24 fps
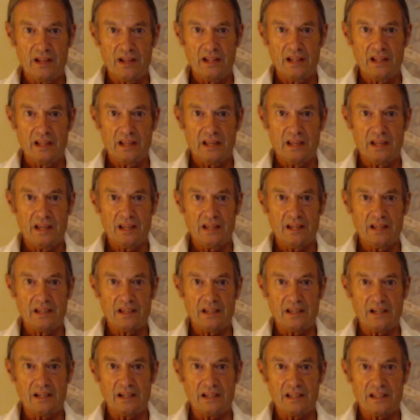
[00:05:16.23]
And
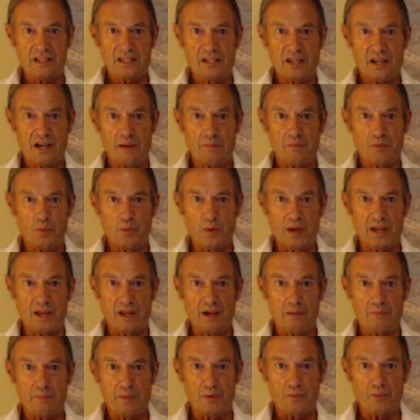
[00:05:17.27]
it's time to wake
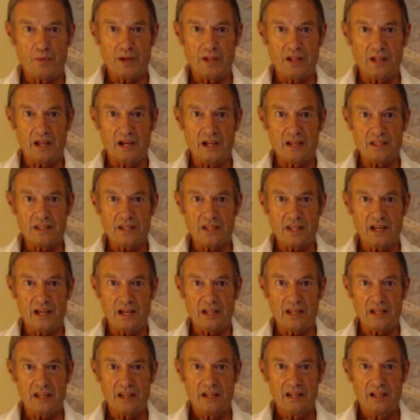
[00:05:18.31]
up and realize that.
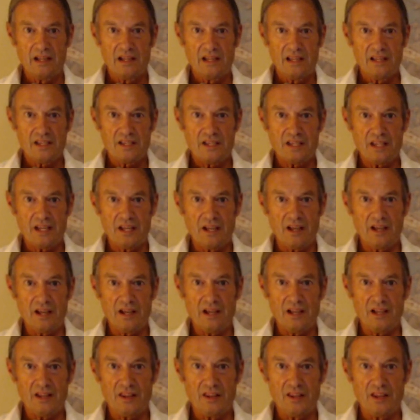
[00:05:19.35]
See
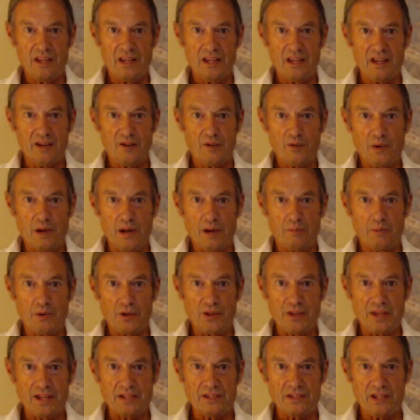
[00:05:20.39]
the incredible
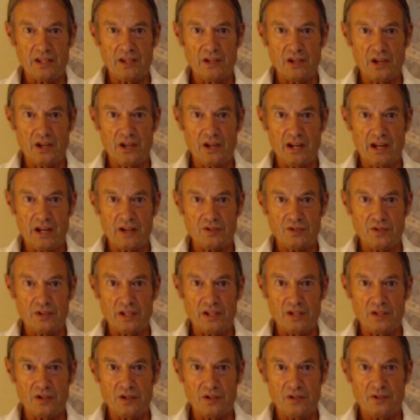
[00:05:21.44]
things that you can actually
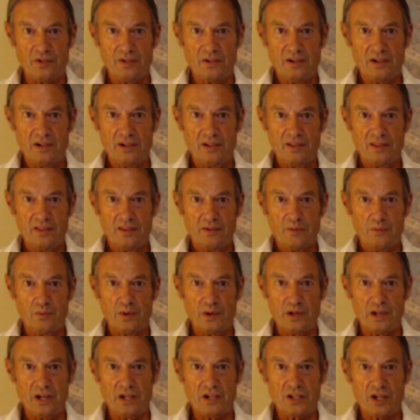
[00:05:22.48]
do. We're
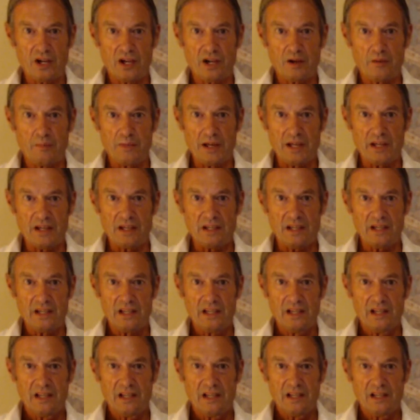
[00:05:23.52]
going to talk about it.
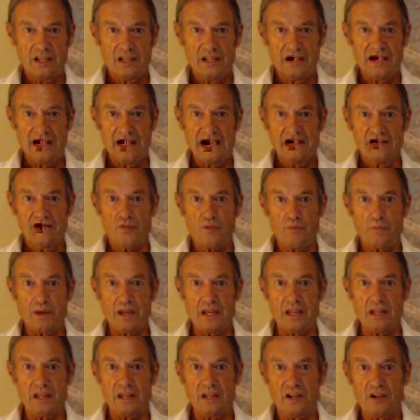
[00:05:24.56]
So thanks for
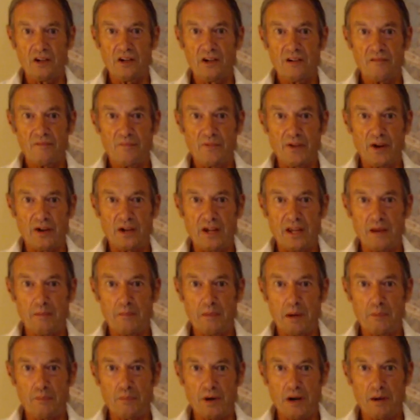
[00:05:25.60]
being here. I'll keep my
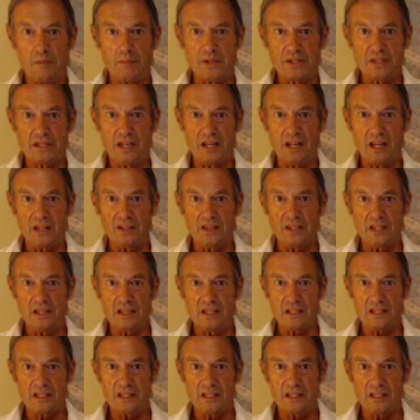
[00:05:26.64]
promise and end this.